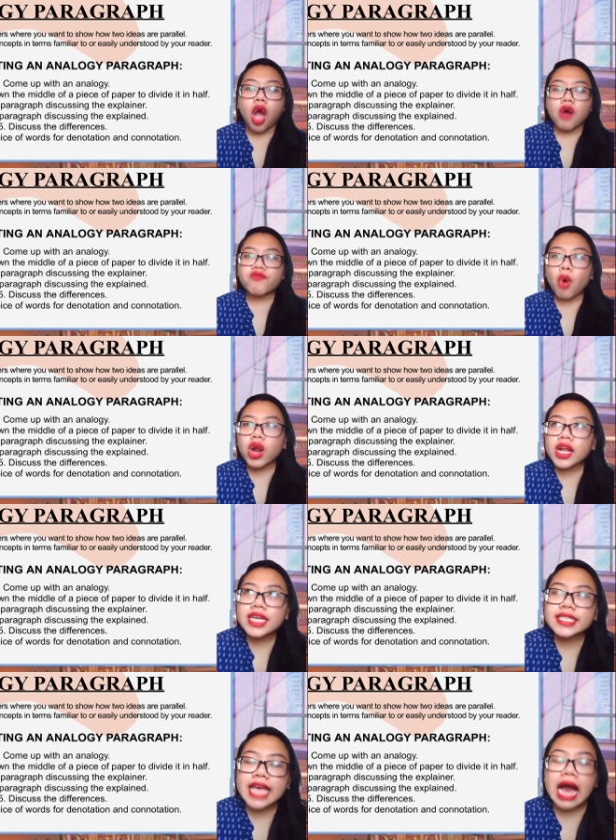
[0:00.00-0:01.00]
For
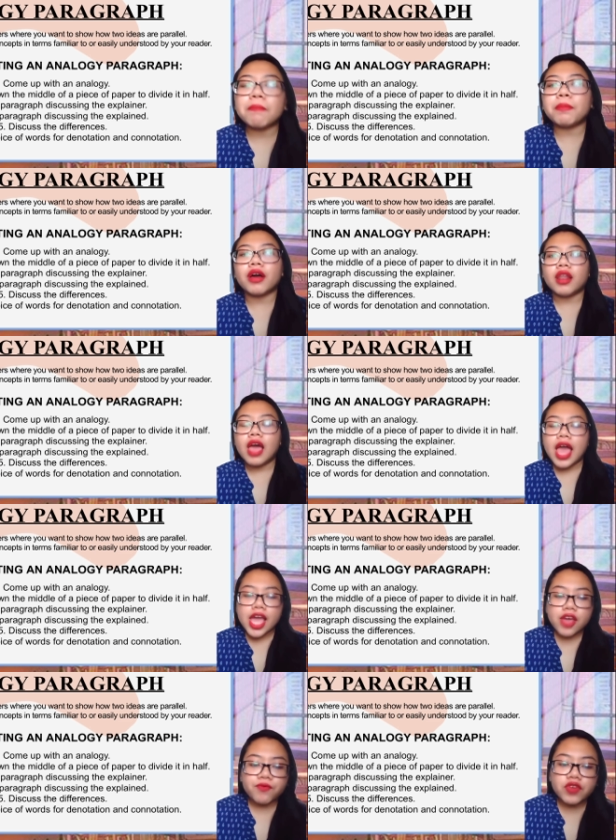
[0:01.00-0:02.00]
example,
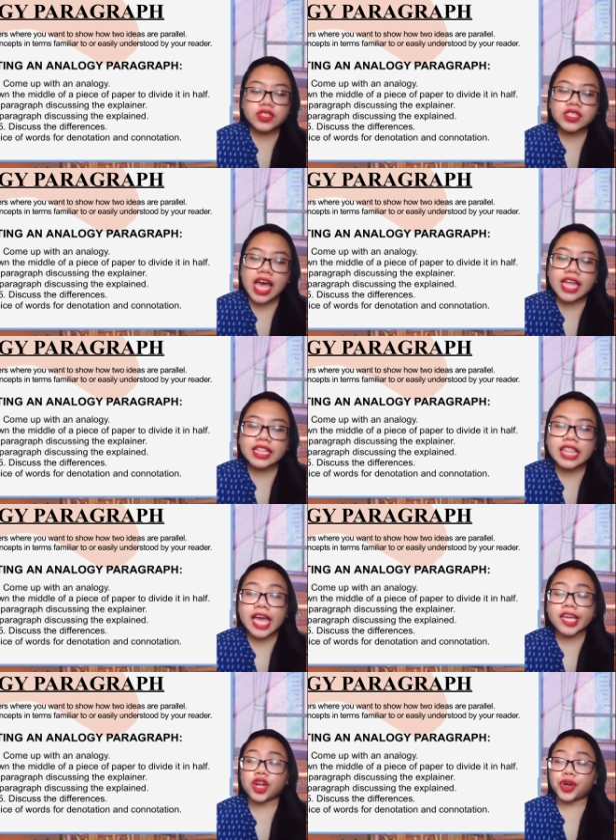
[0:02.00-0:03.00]
if you said
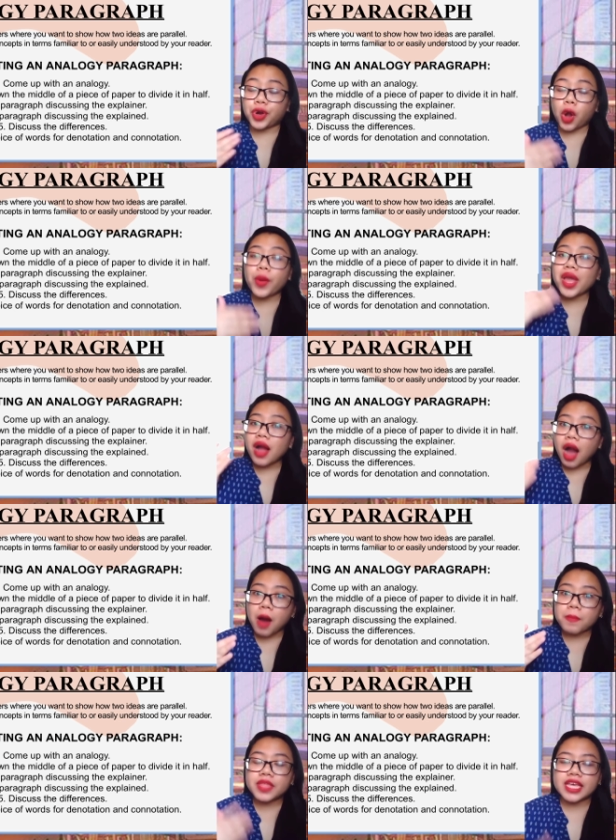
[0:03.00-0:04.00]
like growing up